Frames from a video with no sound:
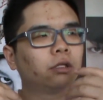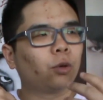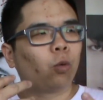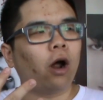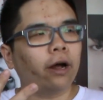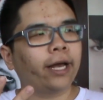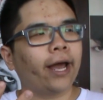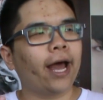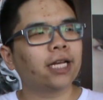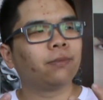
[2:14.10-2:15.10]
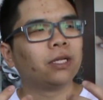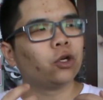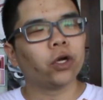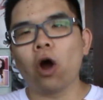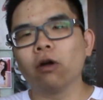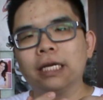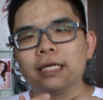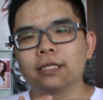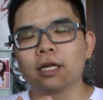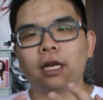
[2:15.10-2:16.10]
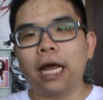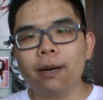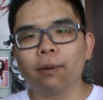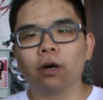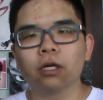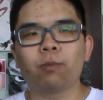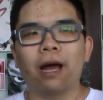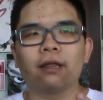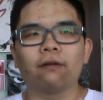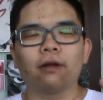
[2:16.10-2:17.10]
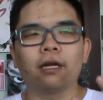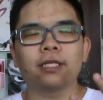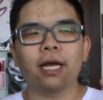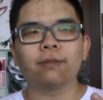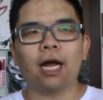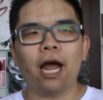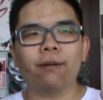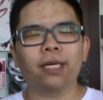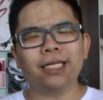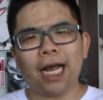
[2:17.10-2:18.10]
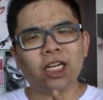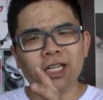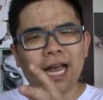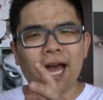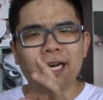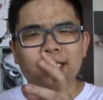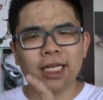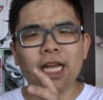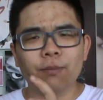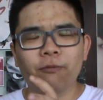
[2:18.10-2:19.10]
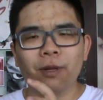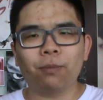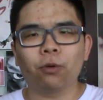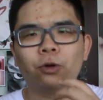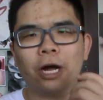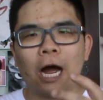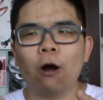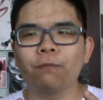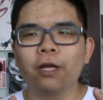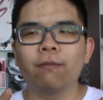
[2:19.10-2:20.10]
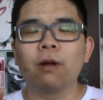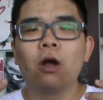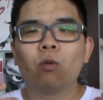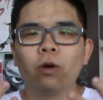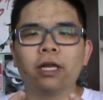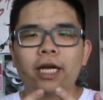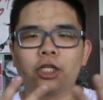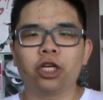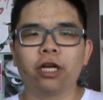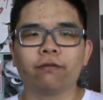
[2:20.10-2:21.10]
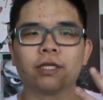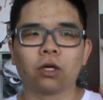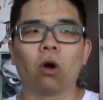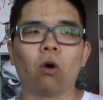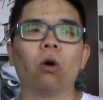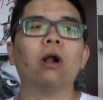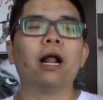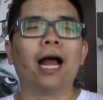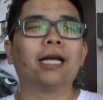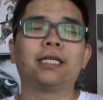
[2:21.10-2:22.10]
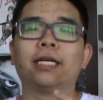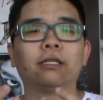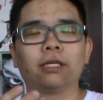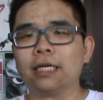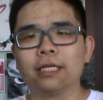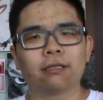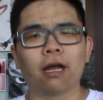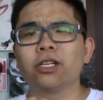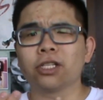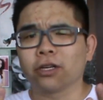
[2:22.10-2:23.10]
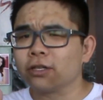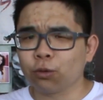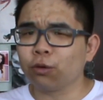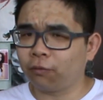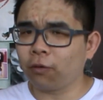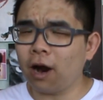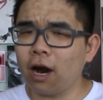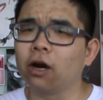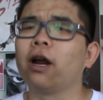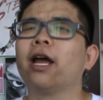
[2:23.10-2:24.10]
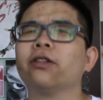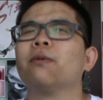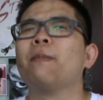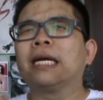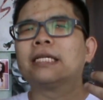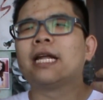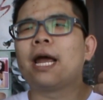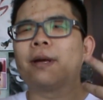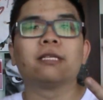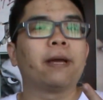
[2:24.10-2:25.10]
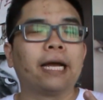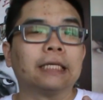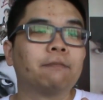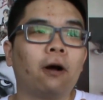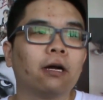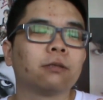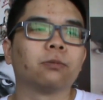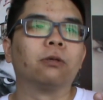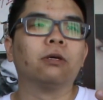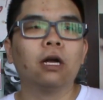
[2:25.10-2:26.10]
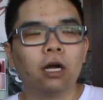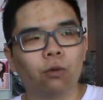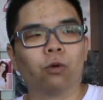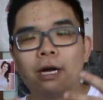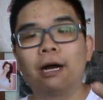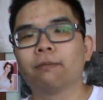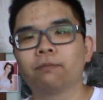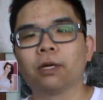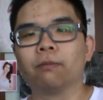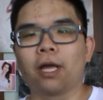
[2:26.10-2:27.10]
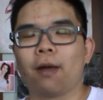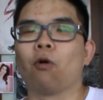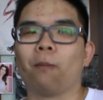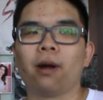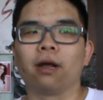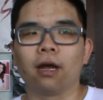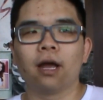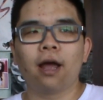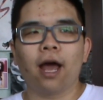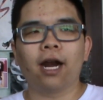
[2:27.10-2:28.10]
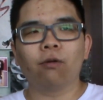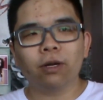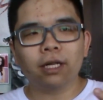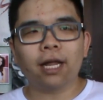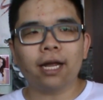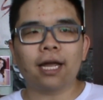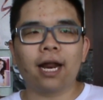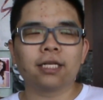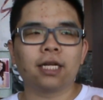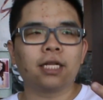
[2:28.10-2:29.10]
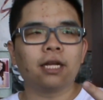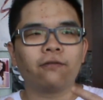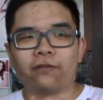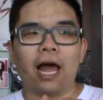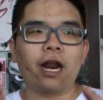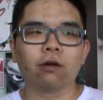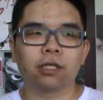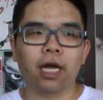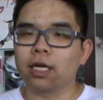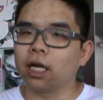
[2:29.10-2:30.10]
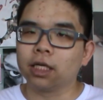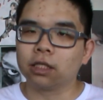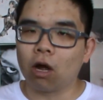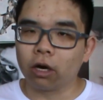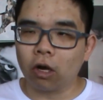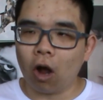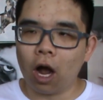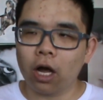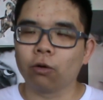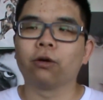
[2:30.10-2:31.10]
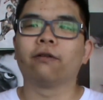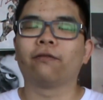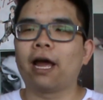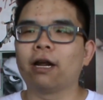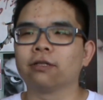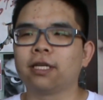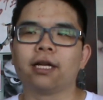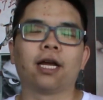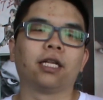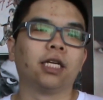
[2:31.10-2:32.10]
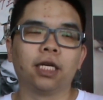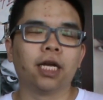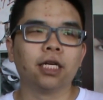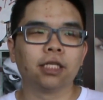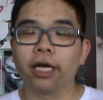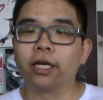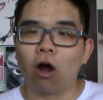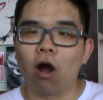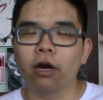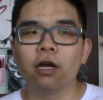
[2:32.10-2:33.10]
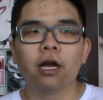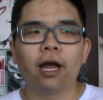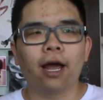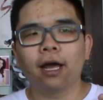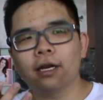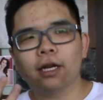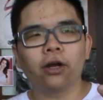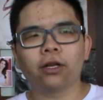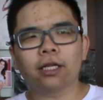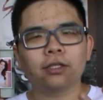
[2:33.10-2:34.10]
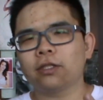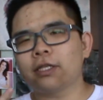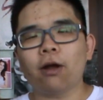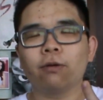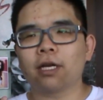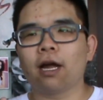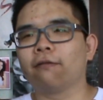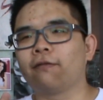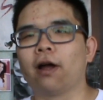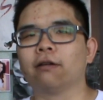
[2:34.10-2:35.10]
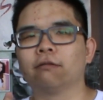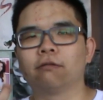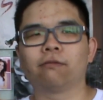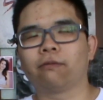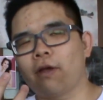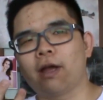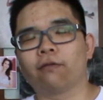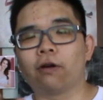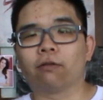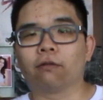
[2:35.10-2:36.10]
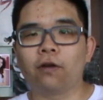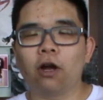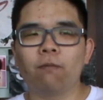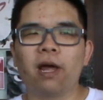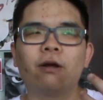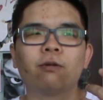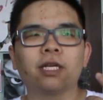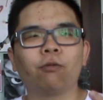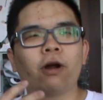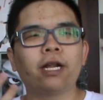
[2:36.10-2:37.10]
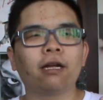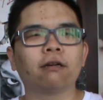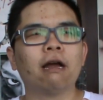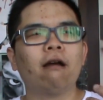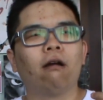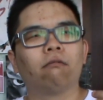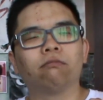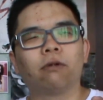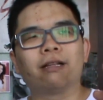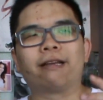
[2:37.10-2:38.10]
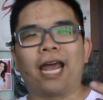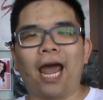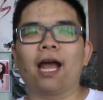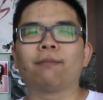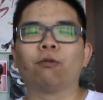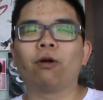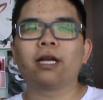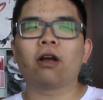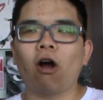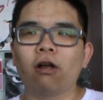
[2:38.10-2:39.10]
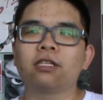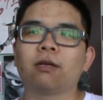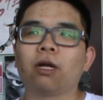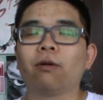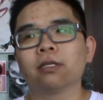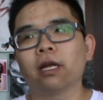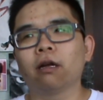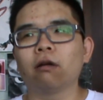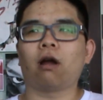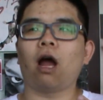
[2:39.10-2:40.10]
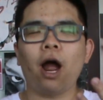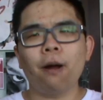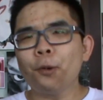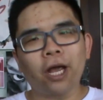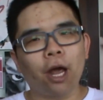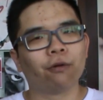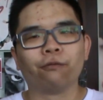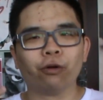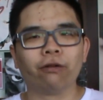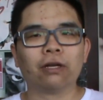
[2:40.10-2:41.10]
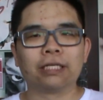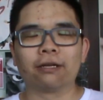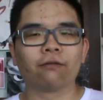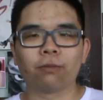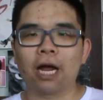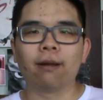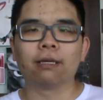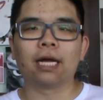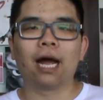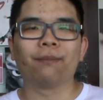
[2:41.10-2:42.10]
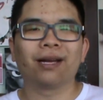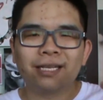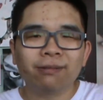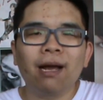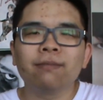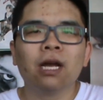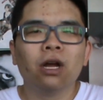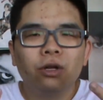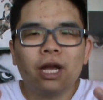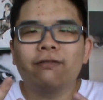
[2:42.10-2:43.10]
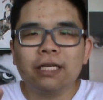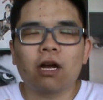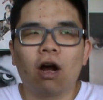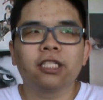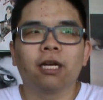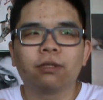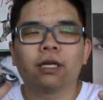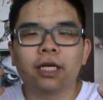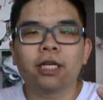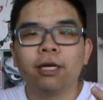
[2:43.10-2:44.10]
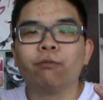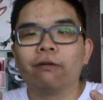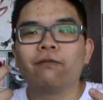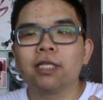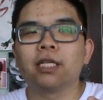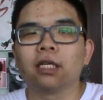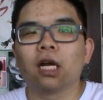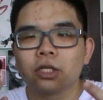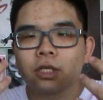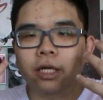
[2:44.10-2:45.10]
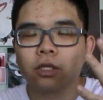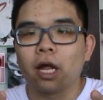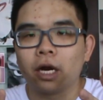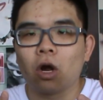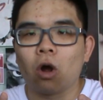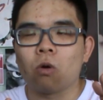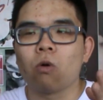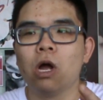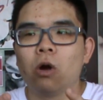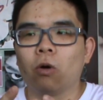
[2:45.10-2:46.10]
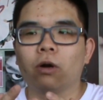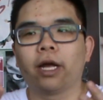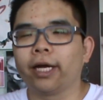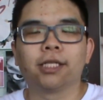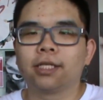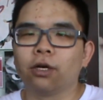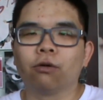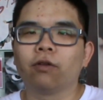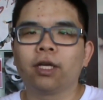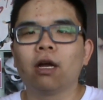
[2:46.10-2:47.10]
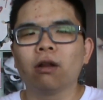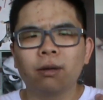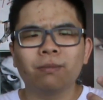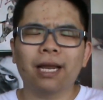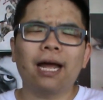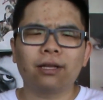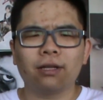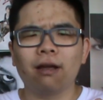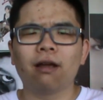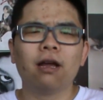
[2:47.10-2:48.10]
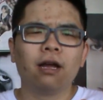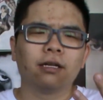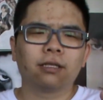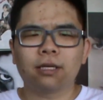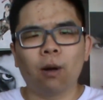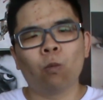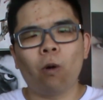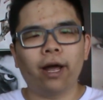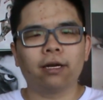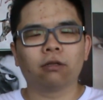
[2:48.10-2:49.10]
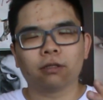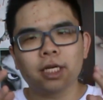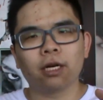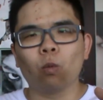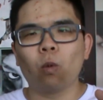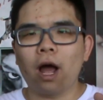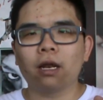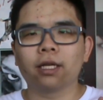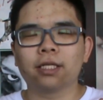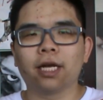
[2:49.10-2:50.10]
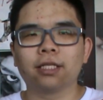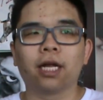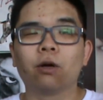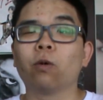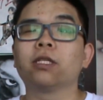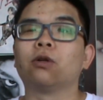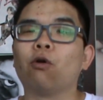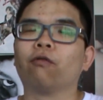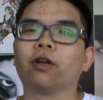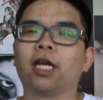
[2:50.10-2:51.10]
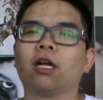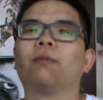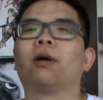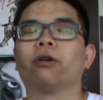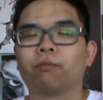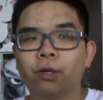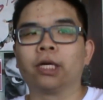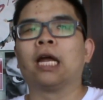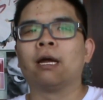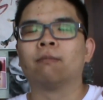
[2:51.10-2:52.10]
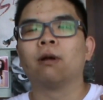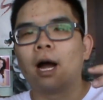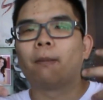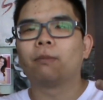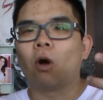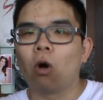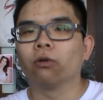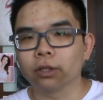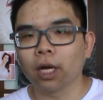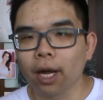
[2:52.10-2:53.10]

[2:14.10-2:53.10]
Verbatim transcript: The Rock has been doing all these labors, but at the same time, he's actually had a team of people who helped him really achieve this goal, as in, he's just a sword for hire, and to make his name as big as possible will help them get more money. And I really like that, as they didn't flat out say that he's not a god, or he flat out say that he is a god, and that that was kind of fun thing throughout the film, and it was a running, not gag, but running concept that I was like, I'm okay with revisiting from time to time, because sometimes you have these concepts that you keep revisiting, not just like, let it go, or like, it's done overkill, and I'm glad that they somewhat did it well in the sense that it wasn't overkill about bringing him up all the